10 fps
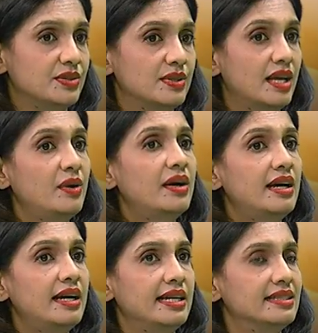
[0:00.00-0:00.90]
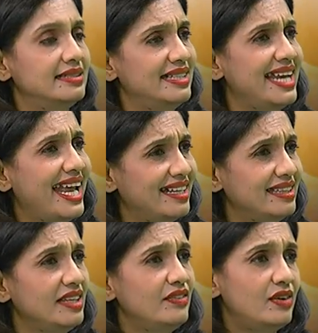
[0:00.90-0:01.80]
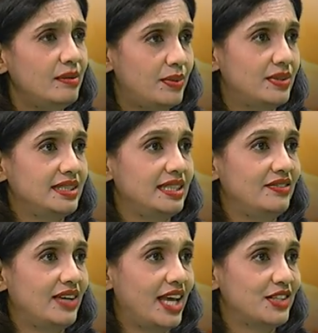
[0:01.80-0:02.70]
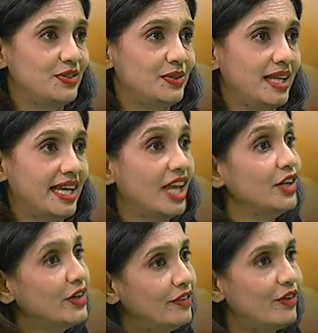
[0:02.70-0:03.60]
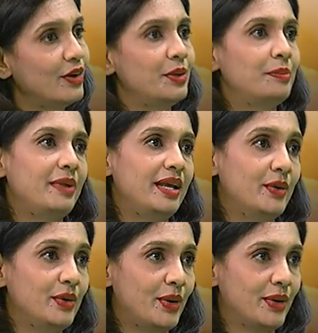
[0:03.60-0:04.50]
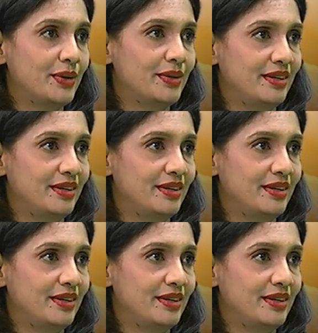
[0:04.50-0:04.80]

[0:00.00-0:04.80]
So now, is it a negative or a positive cash flow there? Can you afford to pay or not?